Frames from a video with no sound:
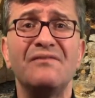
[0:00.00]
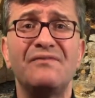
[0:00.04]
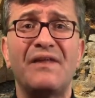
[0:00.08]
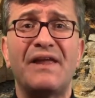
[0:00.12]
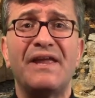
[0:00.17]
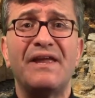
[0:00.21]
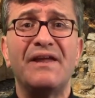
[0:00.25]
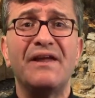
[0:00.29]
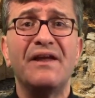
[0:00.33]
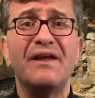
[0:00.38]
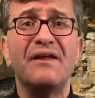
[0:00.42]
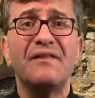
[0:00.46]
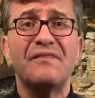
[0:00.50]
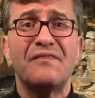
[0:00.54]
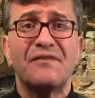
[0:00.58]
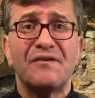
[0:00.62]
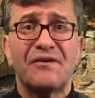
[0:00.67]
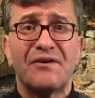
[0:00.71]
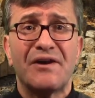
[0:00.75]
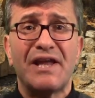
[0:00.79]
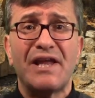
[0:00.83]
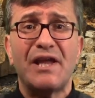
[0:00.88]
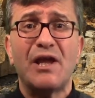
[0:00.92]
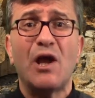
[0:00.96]
the
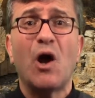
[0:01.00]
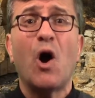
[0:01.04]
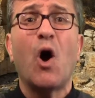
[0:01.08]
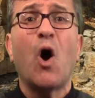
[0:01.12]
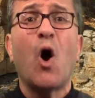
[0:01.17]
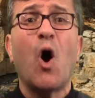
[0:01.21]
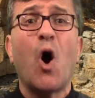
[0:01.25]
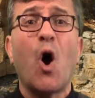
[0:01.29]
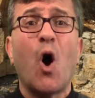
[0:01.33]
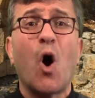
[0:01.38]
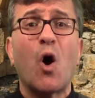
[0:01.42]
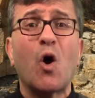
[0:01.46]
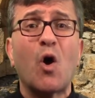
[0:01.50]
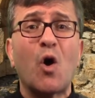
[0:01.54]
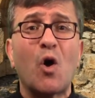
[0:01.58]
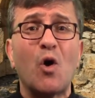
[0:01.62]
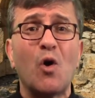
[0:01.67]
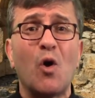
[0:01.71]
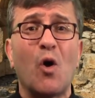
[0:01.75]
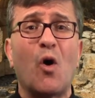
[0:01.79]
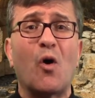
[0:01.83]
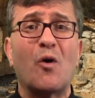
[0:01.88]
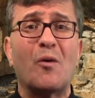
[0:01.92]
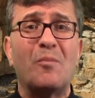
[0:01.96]
3
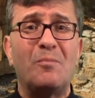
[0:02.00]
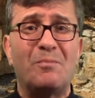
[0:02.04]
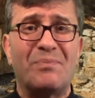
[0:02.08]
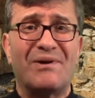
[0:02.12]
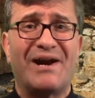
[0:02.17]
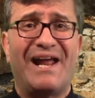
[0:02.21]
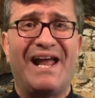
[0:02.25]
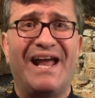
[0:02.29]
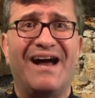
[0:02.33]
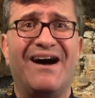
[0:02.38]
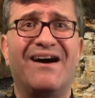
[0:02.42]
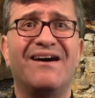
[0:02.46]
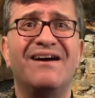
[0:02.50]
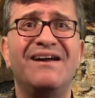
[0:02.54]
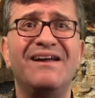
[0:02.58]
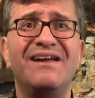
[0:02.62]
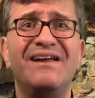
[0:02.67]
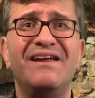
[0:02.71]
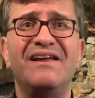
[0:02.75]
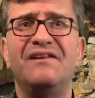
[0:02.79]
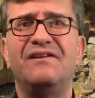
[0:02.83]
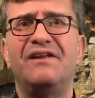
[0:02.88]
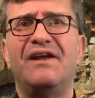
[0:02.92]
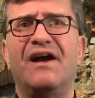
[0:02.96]
o'clock prayer
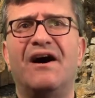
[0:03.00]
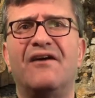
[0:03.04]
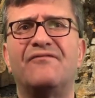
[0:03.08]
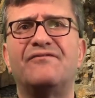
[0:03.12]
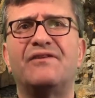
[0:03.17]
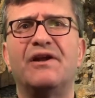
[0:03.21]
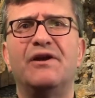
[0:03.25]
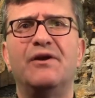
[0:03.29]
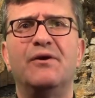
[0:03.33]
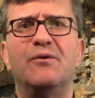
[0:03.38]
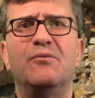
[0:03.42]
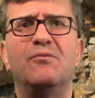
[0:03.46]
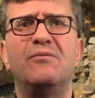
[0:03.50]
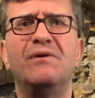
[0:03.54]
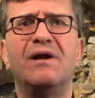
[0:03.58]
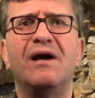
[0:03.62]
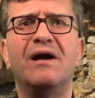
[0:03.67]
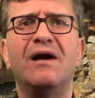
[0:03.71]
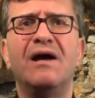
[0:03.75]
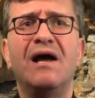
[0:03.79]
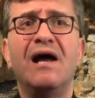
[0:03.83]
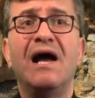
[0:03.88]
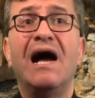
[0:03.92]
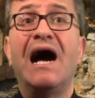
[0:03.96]
in the afternoon,
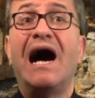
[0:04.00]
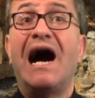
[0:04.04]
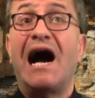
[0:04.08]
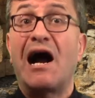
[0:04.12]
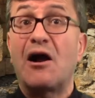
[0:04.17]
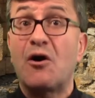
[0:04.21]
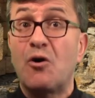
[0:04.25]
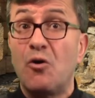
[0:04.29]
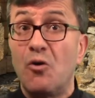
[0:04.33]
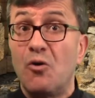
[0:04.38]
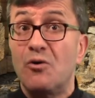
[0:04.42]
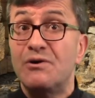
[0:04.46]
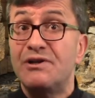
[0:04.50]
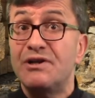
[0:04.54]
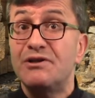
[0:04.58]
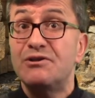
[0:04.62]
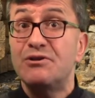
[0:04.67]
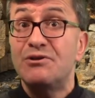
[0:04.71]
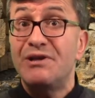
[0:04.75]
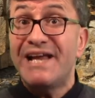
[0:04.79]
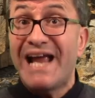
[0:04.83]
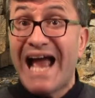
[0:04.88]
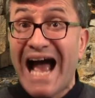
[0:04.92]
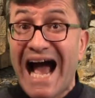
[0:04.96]
according
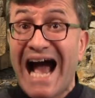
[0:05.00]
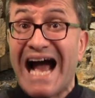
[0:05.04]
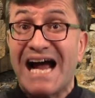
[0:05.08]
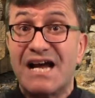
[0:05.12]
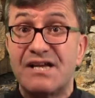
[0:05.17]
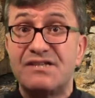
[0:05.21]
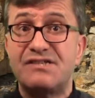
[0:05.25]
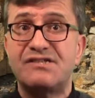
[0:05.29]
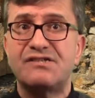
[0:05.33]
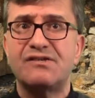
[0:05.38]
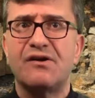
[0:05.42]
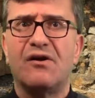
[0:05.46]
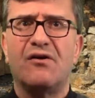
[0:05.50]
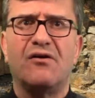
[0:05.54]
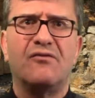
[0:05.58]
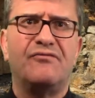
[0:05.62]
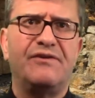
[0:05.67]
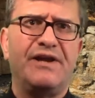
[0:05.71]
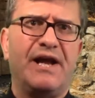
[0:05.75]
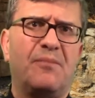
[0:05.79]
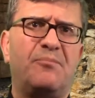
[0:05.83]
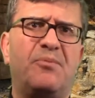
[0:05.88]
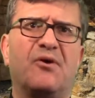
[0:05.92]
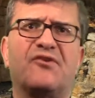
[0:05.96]
to the Acts
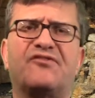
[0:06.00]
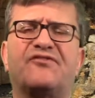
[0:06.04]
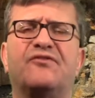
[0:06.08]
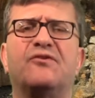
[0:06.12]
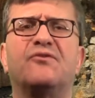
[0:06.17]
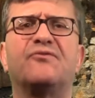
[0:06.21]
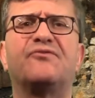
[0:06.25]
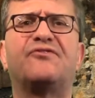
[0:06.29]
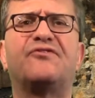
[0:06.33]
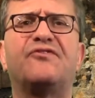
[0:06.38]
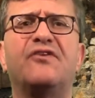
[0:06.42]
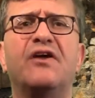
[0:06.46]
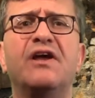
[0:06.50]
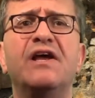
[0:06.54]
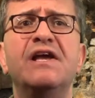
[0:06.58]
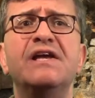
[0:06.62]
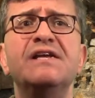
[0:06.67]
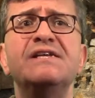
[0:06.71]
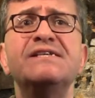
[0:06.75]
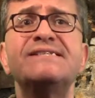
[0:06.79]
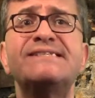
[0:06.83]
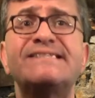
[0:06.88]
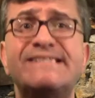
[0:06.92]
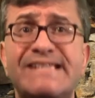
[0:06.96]
of the Apostles,
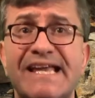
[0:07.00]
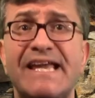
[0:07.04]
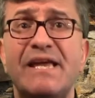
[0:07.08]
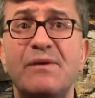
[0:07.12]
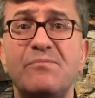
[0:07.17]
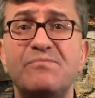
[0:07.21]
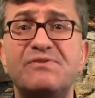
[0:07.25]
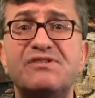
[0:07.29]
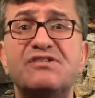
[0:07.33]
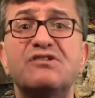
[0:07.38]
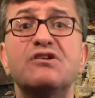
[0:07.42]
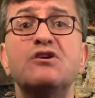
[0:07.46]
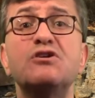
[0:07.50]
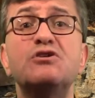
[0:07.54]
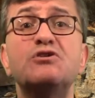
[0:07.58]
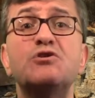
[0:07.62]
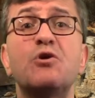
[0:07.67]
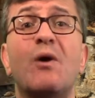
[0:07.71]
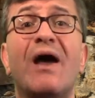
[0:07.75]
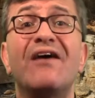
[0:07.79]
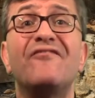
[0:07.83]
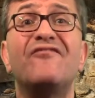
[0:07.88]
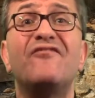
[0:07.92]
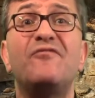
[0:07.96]
seems
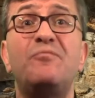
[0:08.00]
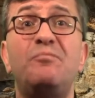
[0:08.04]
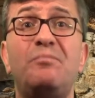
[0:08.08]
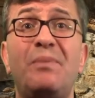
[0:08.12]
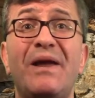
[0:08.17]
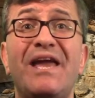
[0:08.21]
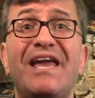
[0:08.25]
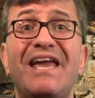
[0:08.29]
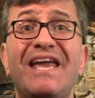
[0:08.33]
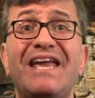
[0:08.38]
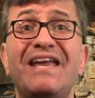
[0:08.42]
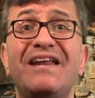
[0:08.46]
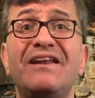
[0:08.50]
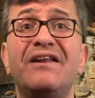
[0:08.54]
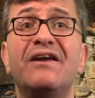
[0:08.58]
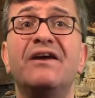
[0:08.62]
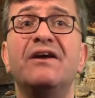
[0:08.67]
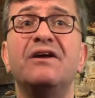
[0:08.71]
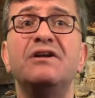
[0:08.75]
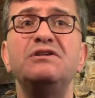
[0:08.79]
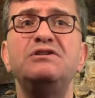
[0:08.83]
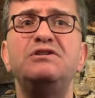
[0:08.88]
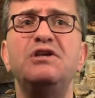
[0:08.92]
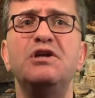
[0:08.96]
to have been
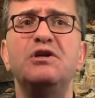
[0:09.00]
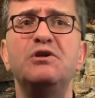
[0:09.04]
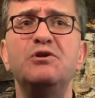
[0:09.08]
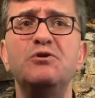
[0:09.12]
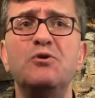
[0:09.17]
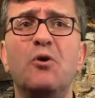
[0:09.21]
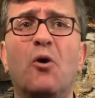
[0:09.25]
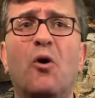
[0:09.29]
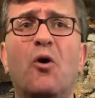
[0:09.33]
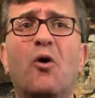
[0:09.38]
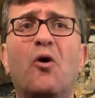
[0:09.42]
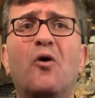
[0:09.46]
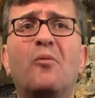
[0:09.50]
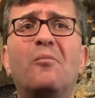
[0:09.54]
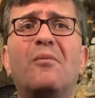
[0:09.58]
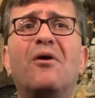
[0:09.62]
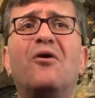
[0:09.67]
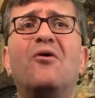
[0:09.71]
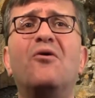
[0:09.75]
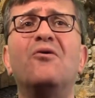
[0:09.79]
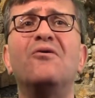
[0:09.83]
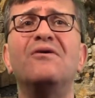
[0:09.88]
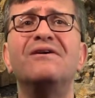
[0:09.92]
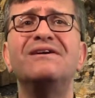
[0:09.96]
the
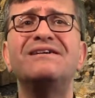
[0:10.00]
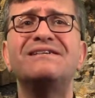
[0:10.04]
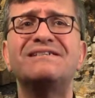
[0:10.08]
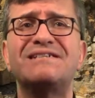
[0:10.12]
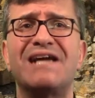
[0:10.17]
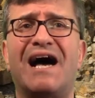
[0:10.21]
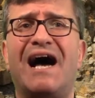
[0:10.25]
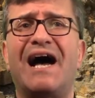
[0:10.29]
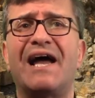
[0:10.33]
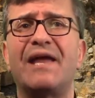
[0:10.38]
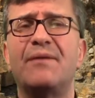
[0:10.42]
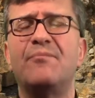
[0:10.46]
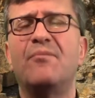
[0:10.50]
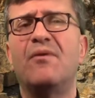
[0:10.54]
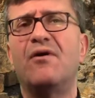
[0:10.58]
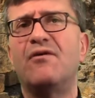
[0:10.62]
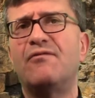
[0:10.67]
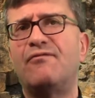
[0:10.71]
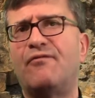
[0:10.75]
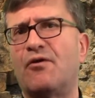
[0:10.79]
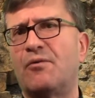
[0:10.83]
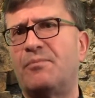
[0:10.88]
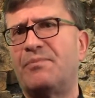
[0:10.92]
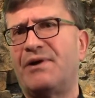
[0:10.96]
normal time
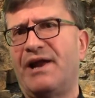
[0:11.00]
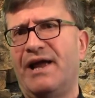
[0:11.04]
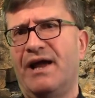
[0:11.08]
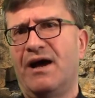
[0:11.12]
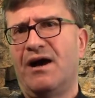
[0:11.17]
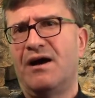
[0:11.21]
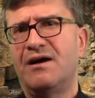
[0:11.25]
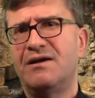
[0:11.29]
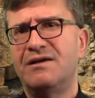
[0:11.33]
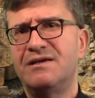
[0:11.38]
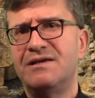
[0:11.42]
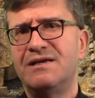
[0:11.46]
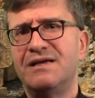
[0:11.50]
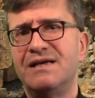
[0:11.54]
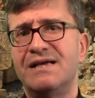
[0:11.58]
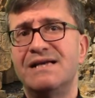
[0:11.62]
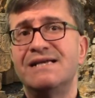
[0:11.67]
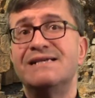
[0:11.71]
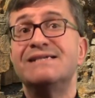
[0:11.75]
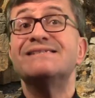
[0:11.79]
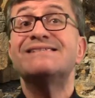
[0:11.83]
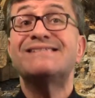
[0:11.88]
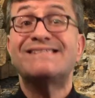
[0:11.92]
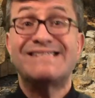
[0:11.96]
for prayer.
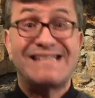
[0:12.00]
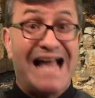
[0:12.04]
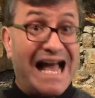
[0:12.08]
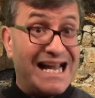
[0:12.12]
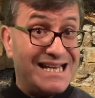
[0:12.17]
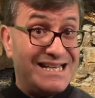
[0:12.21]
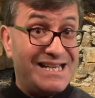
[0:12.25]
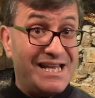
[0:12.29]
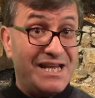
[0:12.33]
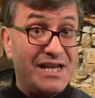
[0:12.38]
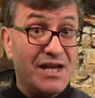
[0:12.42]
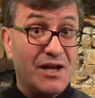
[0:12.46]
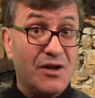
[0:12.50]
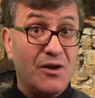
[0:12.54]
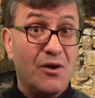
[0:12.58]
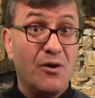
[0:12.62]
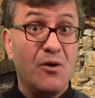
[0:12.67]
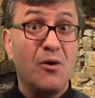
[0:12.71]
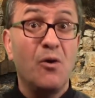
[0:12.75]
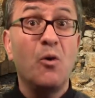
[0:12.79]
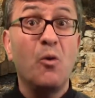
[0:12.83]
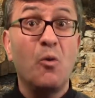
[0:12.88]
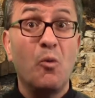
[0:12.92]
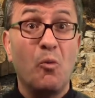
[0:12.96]
Standing
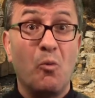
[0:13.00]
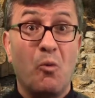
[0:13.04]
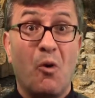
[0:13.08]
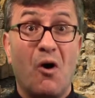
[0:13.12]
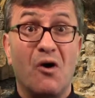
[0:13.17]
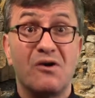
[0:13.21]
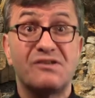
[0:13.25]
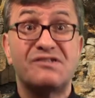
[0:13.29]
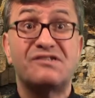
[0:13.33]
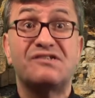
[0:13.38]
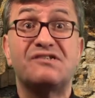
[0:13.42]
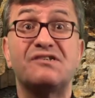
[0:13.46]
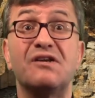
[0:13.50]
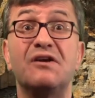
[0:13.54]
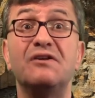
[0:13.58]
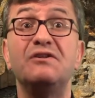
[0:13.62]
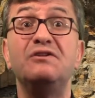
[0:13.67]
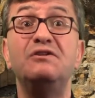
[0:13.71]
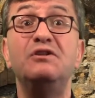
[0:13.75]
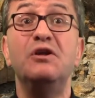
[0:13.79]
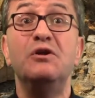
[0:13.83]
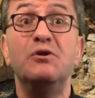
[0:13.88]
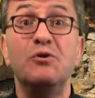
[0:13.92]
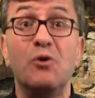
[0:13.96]
was
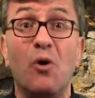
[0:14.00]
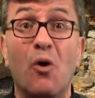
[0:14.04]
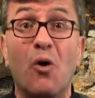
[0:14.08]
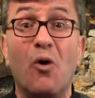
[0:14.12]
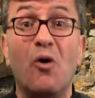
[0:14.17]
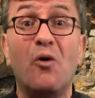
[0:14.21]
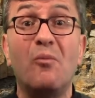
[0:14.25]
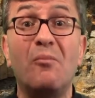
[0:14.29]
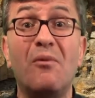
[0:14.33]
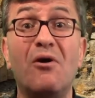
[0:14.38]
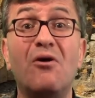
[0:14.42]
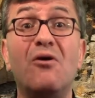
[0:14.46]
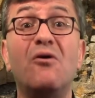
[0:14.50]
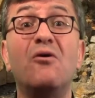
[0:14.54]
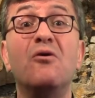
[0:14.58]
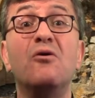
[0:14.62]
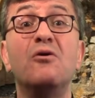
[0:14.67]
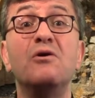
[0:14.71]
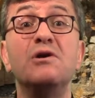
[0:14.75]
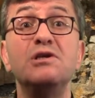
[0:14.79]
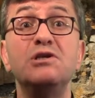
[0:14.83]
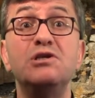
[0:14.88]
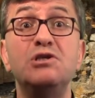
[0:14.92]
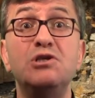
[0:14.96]
the
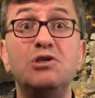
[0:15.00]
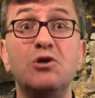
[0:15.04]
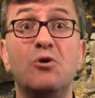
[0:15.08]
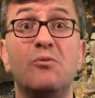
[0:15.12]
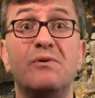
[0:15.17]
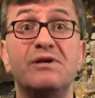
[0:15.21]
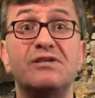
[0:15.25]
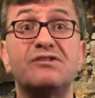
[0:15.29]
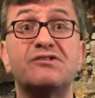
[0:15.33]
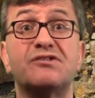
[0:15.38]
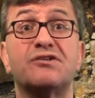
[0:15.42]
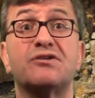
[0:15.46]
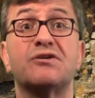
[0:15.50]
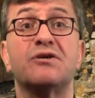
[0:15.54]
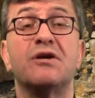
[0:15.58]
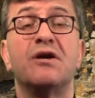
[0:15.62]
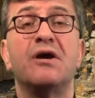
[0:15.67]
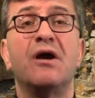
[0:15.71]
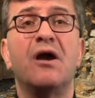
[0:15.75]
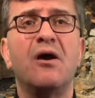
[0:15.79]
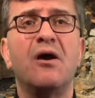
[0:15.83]
normal Jewish